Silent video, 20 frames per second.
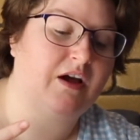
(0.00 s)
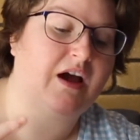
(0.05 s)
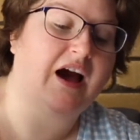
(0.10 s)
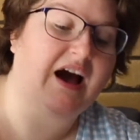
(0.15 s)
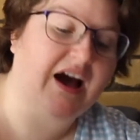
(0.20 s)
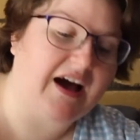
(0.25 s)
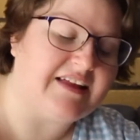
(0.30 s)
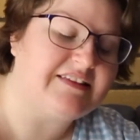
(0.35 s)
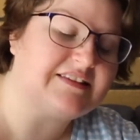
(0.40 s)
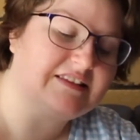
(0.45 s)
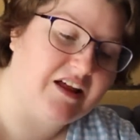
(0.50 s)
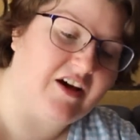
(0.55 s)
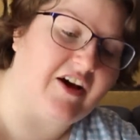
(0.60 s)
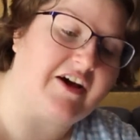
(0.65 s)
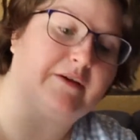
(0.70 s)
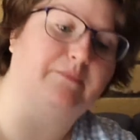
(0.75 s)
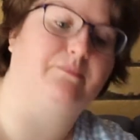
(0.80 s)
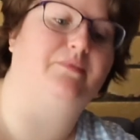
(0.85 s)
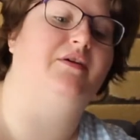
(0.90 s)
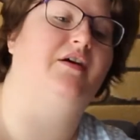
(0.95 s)

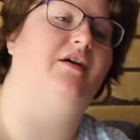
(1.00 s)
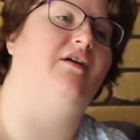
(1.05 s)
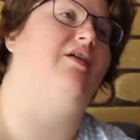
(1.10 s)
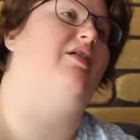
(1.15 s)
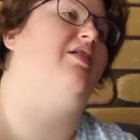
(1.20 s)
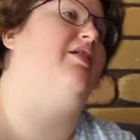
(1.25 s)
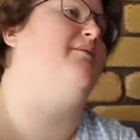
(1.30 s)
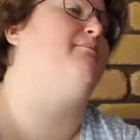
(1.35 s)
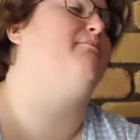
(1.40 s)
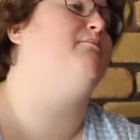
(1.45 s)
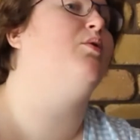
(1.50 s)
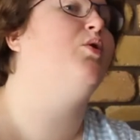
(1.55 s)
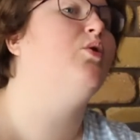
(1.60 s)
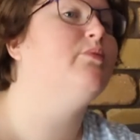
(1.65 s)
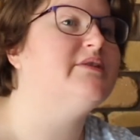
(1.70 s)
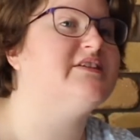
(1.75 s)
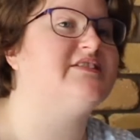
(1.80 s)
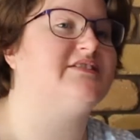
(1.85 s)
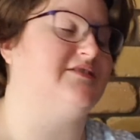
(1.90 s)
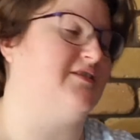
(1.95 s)
unlike
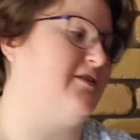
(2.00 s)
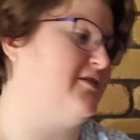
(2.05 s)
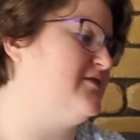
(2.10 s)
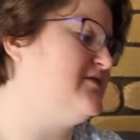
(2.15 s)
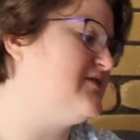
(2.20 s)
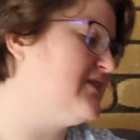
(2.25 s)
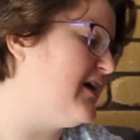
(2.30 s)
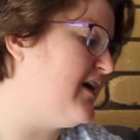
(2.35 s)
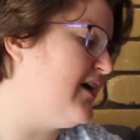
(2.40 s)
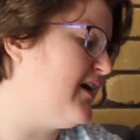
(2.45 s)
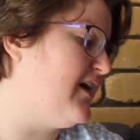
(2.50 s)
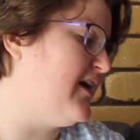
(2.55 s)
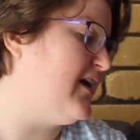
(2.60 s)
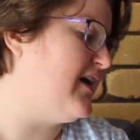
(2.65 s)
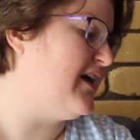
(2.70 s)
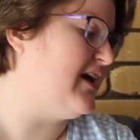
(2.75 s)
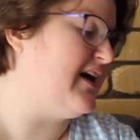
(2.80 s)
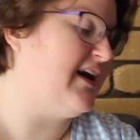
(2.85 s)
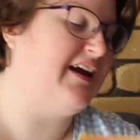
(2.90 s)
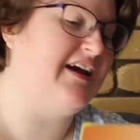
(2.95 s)
pumice stones.
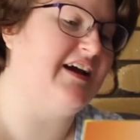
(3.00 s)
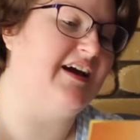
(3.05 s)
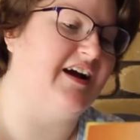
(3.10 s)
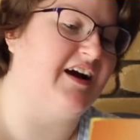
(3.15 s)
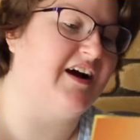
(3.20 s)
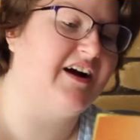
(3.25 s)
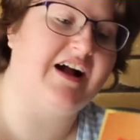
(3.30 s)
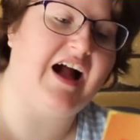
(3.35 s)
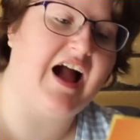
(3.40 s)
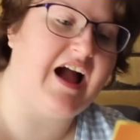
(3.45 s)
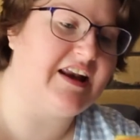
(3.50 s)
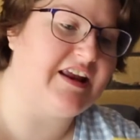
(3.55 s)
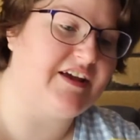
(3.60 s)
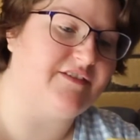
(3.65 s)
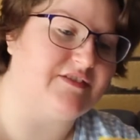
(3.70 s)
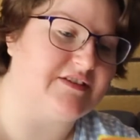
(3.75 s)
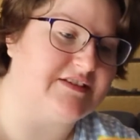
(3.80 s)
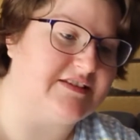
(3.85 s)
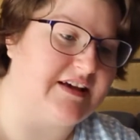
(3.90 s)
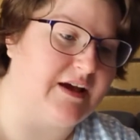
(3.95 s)
I can't
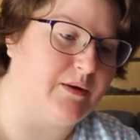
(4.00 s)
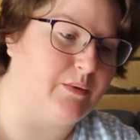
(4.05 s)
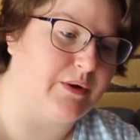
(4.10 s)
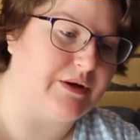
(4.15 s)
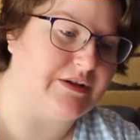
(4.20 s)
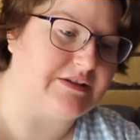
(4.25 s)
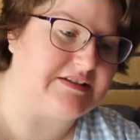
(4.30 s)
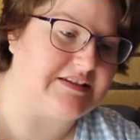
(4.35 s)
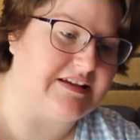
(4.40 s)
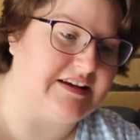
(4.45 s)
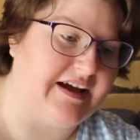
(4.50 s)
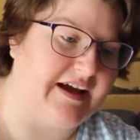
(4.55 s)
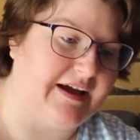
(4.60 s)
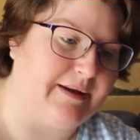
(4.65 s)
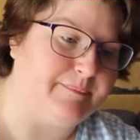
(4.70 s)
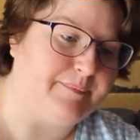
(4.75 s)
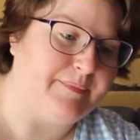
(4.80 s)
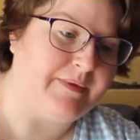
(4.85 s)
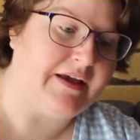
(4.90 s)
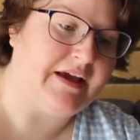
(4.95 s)
even say words today.
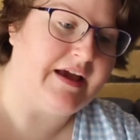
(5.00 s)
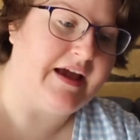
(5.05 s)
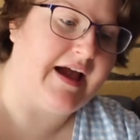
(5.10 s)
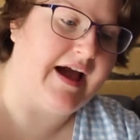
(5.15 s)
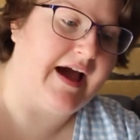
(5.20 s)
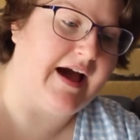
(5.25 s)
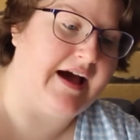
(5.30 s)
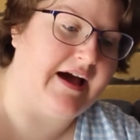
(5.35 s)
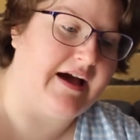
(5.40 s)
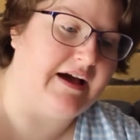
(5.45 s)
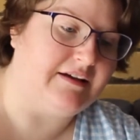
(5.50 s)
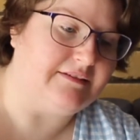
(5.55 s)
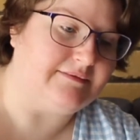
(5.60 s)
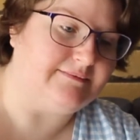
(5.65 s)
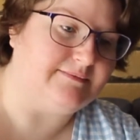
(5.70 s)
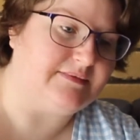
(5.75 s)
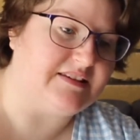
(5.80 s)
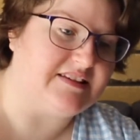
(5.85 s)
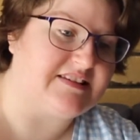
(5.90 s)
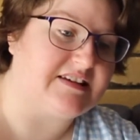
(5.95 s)

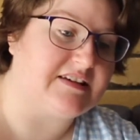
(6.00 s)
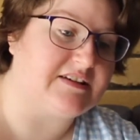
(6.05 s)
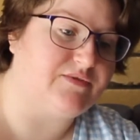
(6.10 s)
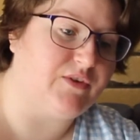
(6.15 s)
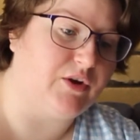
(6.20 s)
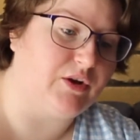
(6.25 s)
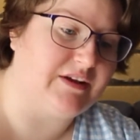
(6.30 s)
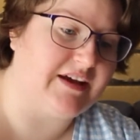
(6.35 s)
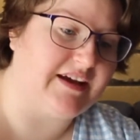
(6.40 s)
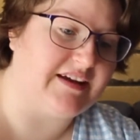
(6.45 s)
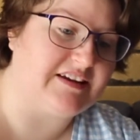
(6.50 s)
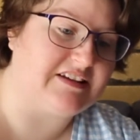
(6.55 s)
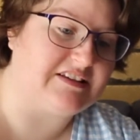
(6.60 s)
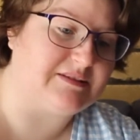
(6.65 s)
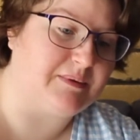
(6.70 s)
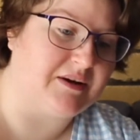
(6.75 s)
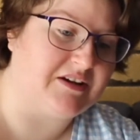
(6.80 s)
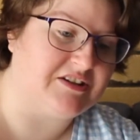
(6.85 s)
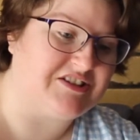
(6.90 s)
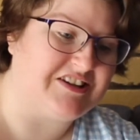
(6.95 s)
This exfoliating
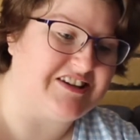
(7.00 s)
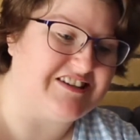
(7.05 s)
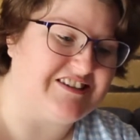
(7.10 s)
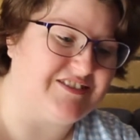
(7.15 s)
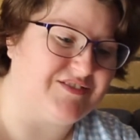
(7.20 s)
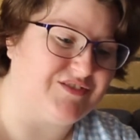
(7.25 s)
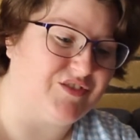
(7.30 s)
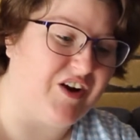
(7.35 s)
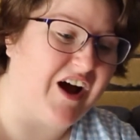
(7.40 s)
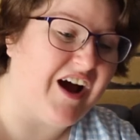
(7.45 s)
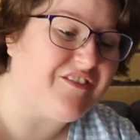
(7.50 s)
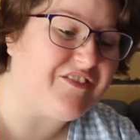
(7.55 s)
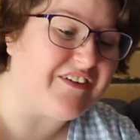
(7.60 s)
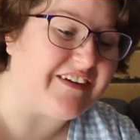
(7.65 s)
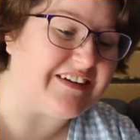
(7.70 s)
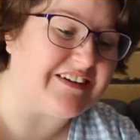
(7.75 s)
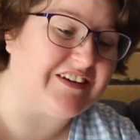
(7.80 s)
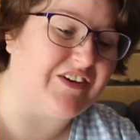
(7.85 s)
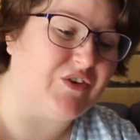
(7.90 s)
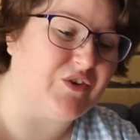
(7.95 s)
sponge isn't rough
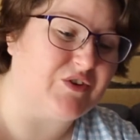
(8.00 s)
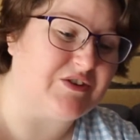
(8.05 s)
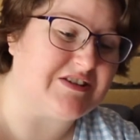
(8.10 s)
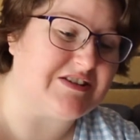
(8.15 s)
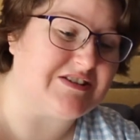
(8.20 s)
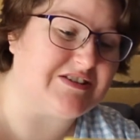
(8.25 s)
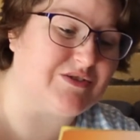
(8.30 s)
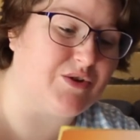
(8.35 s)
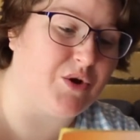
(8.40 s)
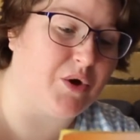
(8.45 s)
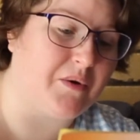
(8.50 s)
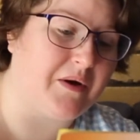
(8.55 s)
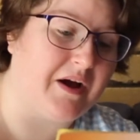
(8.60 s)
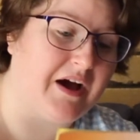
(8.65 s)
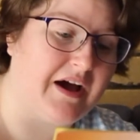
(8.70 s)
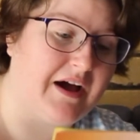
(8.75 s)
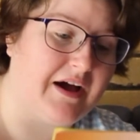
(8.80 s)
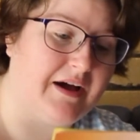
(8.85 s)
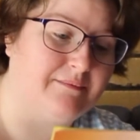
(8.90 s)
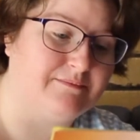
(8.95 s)
and causes no
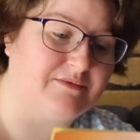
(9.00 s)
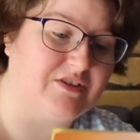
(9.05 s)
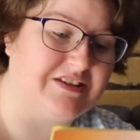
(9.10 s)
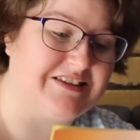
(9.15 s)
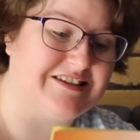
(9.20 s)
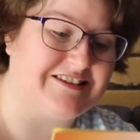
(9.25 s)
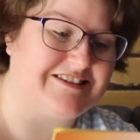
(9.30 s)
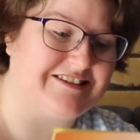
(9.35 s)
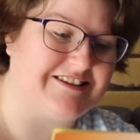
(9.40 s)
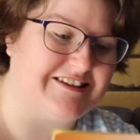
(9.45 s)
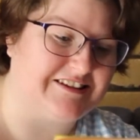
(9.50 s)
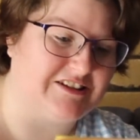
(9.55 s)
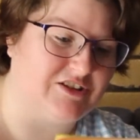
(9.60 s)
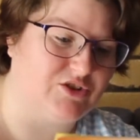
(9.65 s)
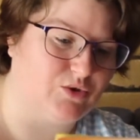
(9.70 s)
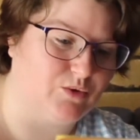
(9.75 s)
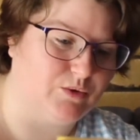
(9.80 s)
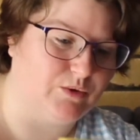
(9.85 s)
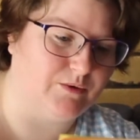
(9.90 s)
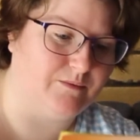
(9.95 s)
harm to the skin
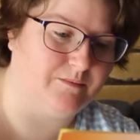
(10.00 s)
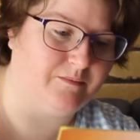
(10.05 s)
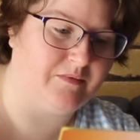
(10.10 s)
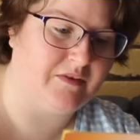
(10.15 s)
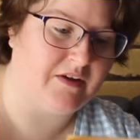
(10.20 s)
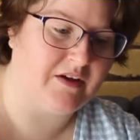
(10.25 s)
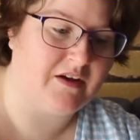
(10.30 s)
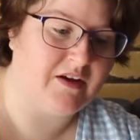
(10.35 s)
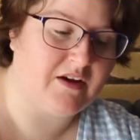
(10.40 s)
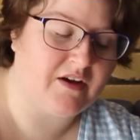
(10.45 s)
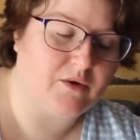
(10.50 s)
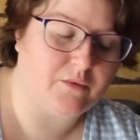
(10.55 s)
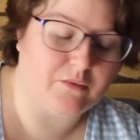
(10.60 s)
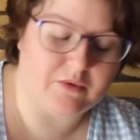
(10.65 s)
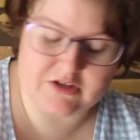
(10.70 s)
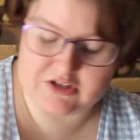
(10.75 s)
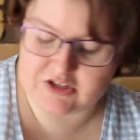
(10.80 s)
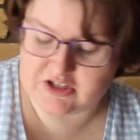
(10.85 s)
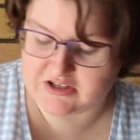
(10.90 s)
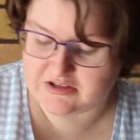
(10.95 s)
at all.
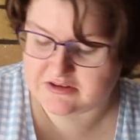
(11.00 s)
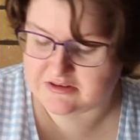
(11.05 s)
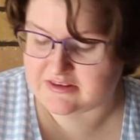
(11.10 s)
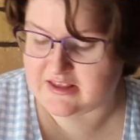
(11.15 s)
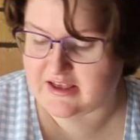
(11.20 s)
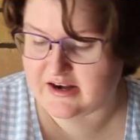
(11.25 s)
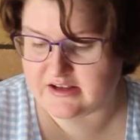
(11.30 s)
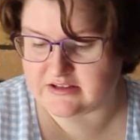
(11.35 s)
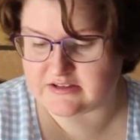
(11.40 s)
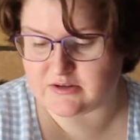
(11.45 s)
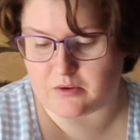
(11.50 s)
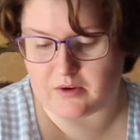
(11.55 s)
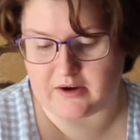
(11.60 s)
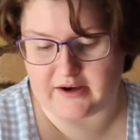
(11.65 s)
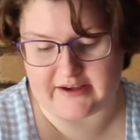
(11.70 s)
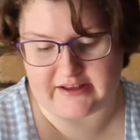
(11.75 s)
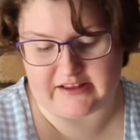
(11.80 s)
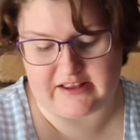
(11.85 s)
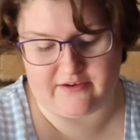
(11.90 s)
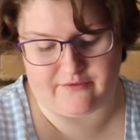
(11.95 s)
Which, that is
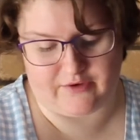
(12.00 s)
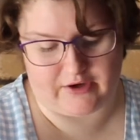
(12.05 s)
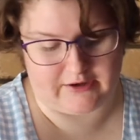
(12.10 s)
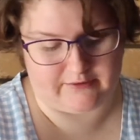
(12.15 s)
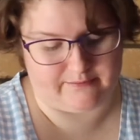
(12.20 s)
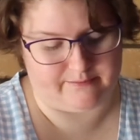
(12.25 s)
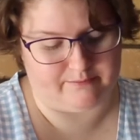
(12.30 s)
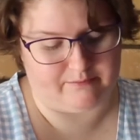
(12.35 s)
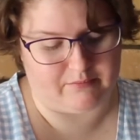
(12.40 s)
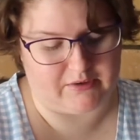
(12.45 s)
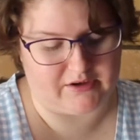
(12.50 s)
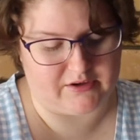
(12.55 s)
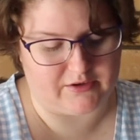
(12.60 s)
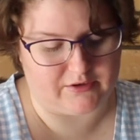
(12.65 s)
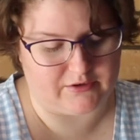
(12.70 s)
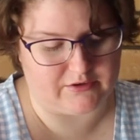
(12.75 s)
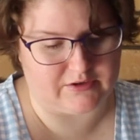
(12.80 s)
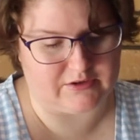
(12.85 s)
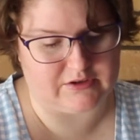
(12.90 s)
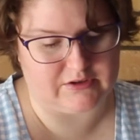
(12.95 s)
quite clever,
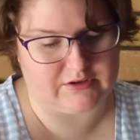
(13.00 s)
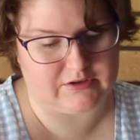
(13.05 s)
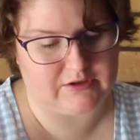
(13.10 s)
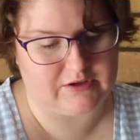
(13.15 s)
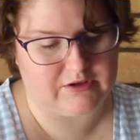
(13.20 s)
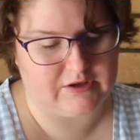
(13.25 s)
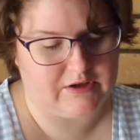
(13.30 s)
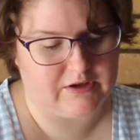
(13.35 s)
because,